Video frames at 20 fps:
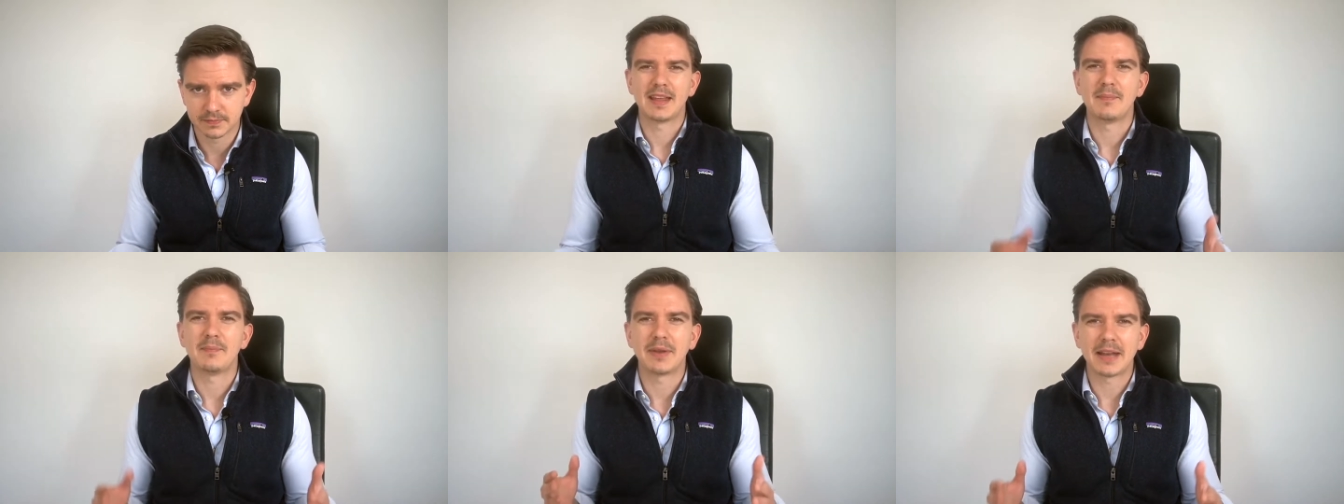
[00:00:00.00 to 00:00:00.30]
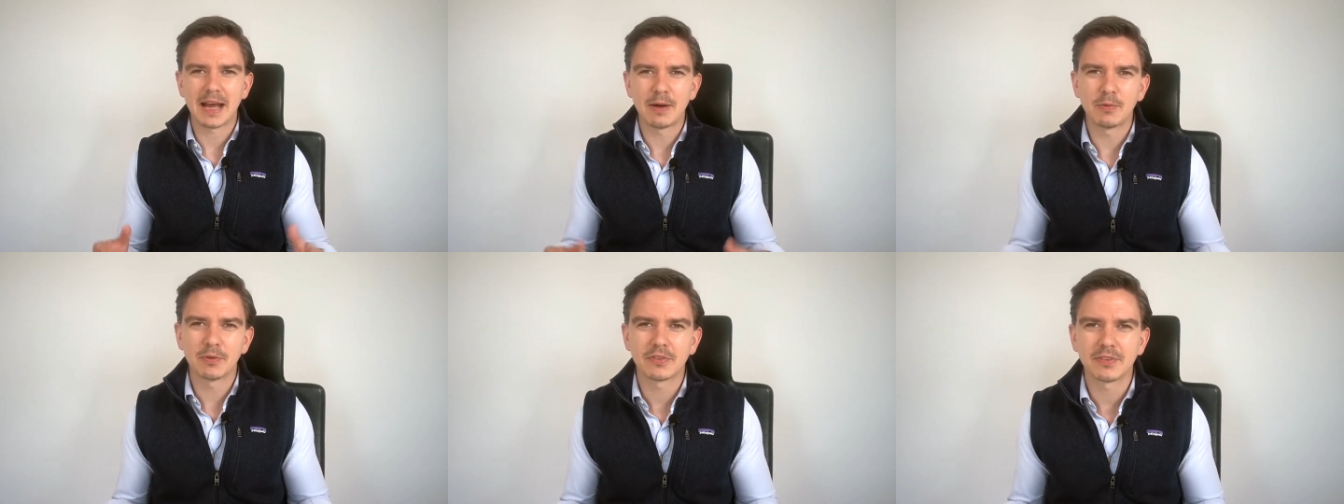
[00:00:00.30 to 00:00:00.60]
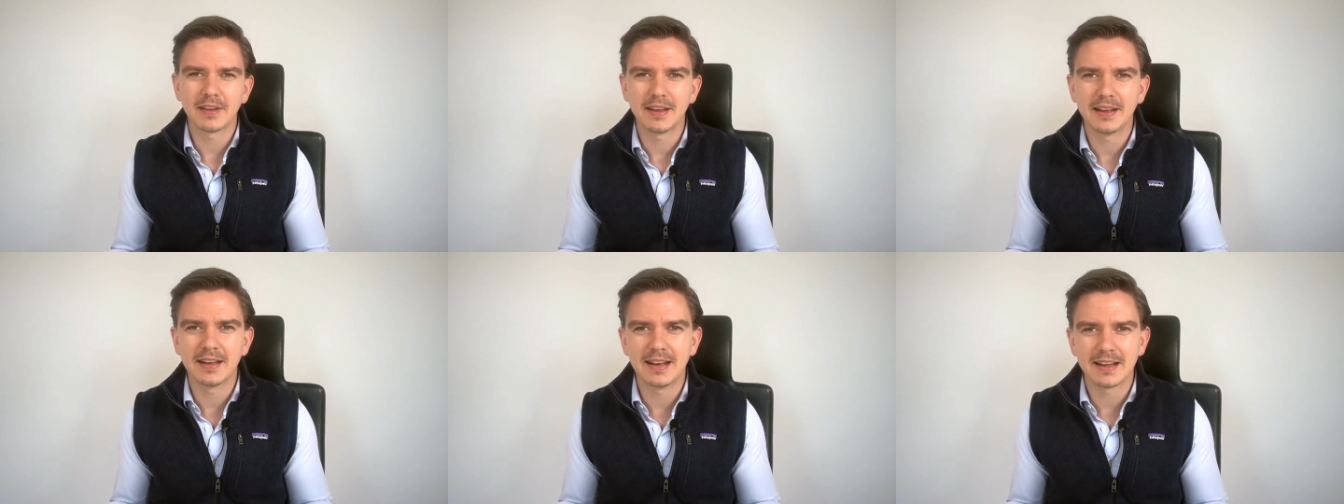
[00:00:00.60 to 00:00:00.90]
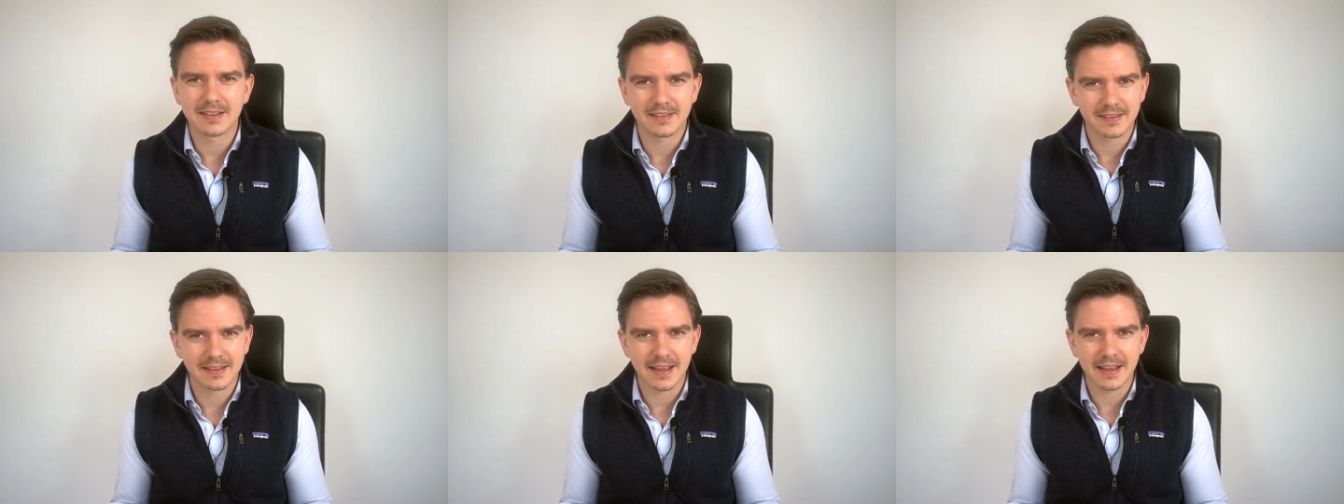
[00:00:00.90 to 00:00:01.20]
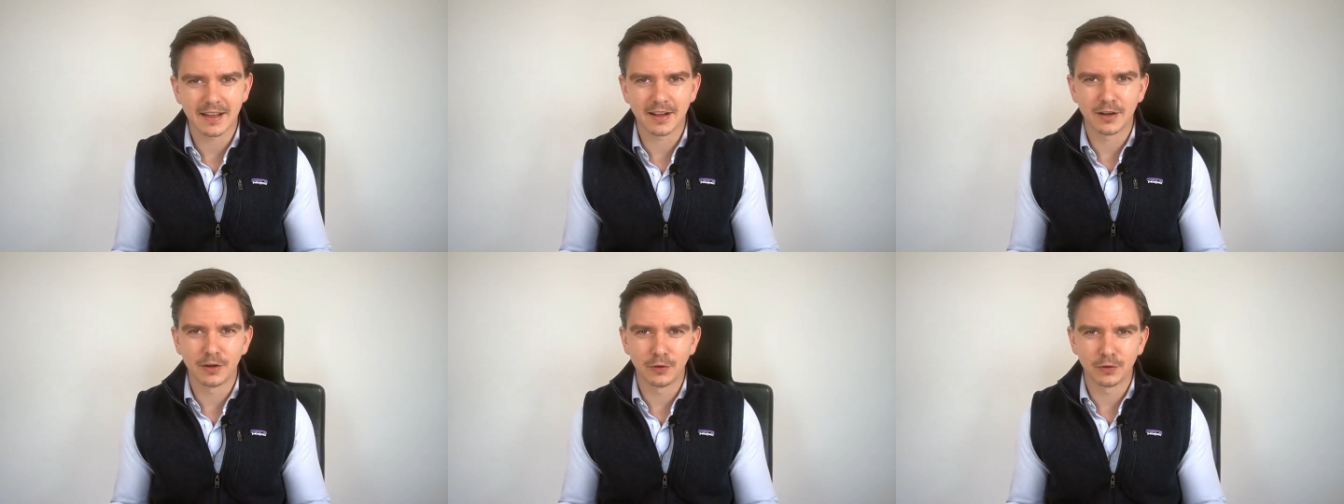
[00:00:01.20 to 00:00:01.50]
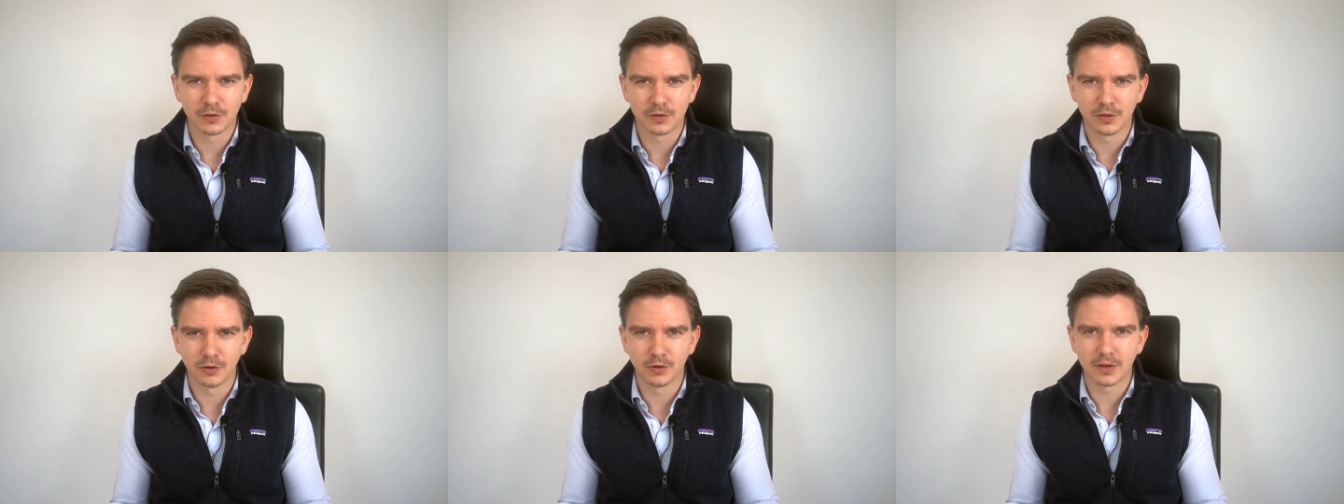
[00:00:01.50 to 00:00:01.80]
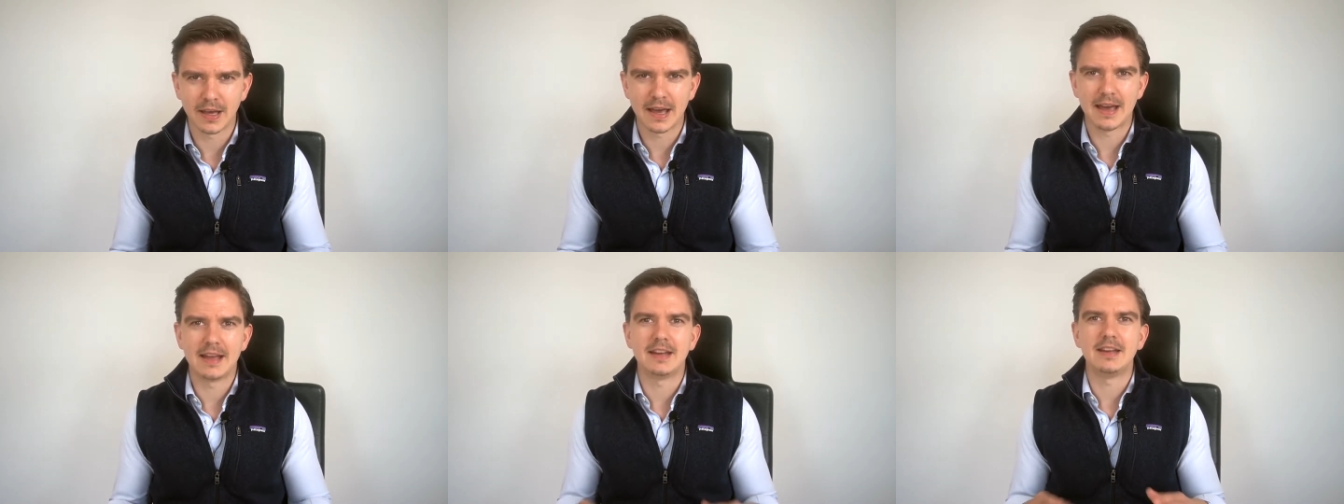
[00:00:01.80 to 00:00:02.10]
But I would say let's take a close
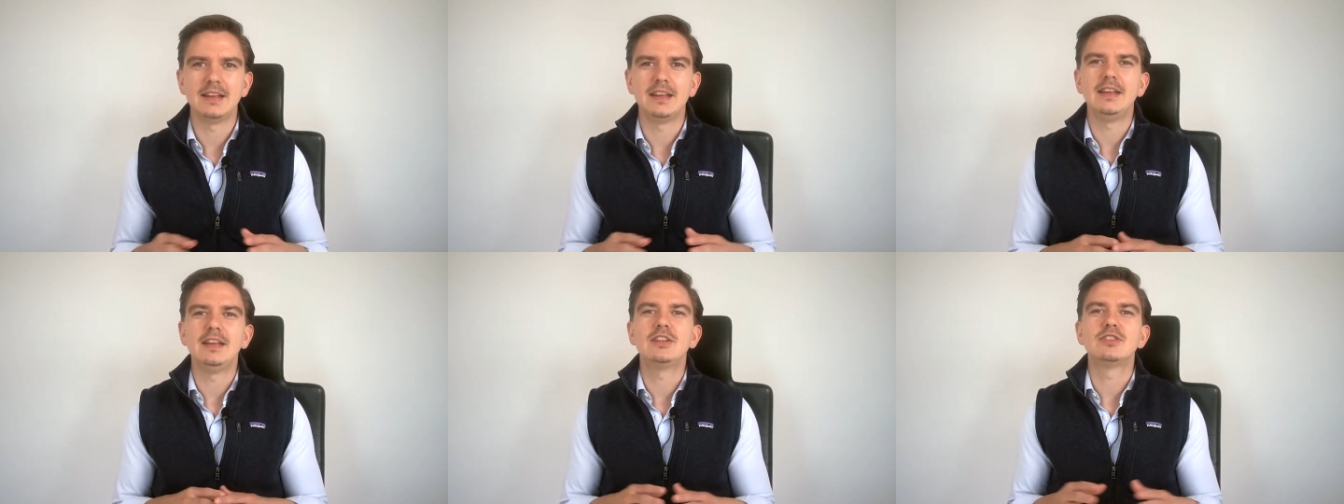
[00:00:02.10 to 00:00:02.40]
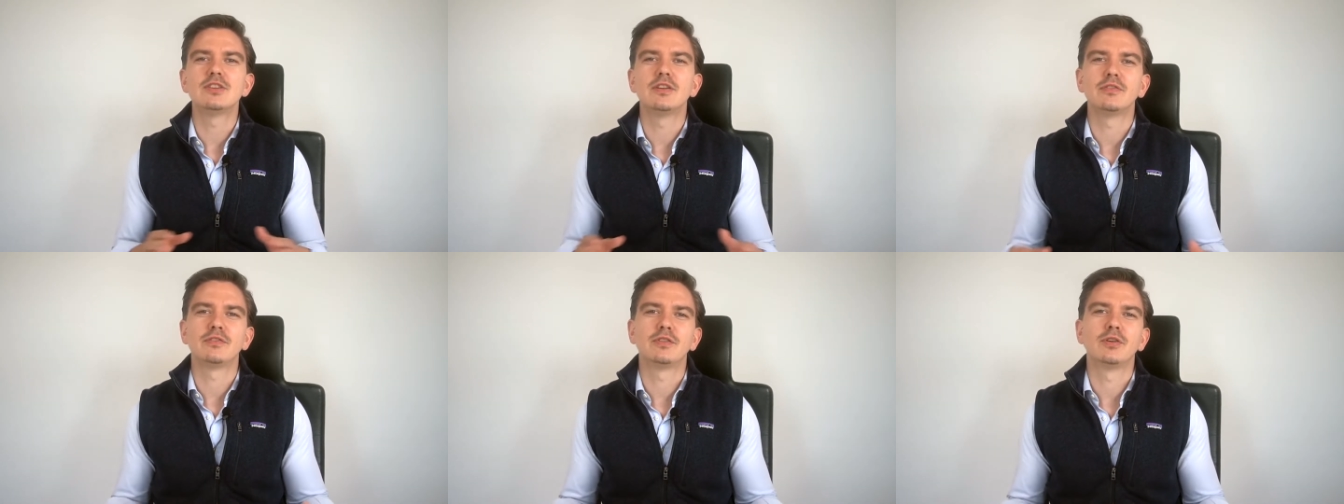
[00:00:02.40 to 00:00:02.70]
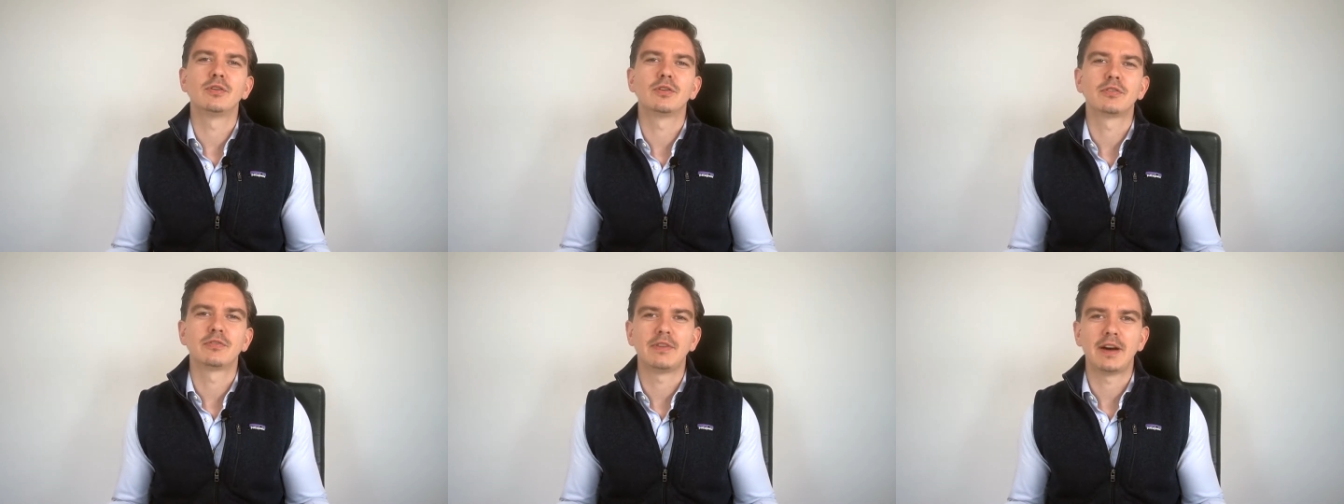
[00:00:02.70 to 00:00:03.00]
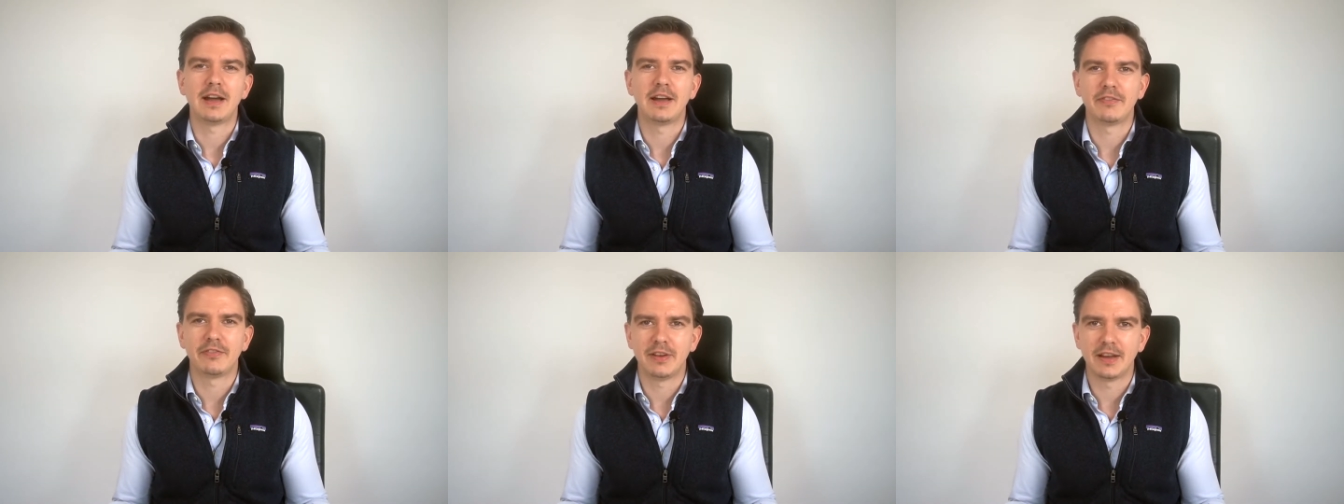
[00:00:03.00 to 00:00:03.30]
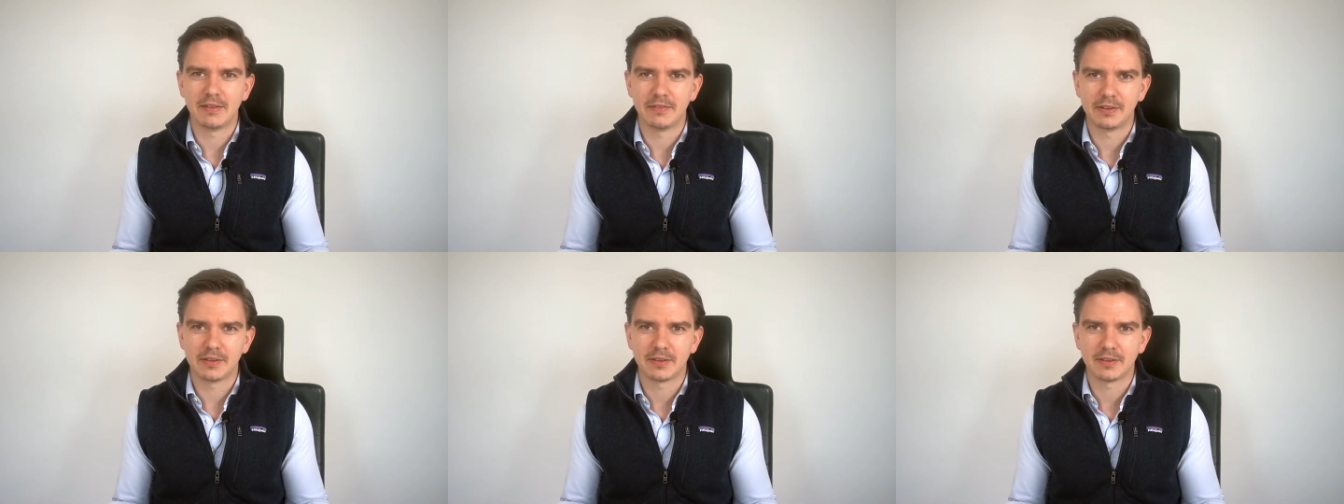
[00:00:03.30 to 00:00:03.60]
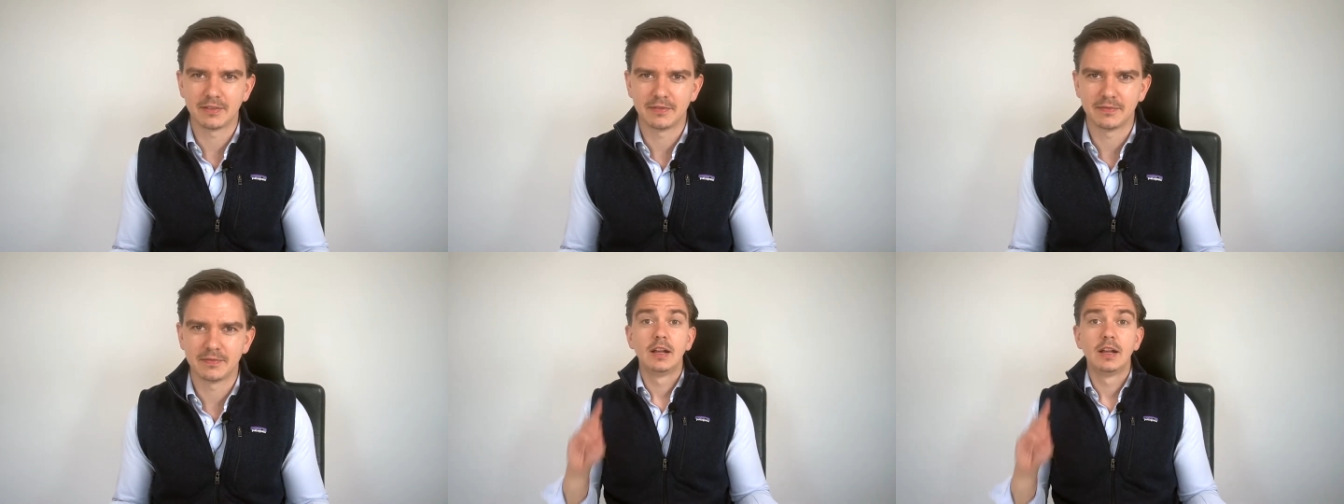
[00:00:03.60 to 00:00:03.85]
look at each of those 5 levels.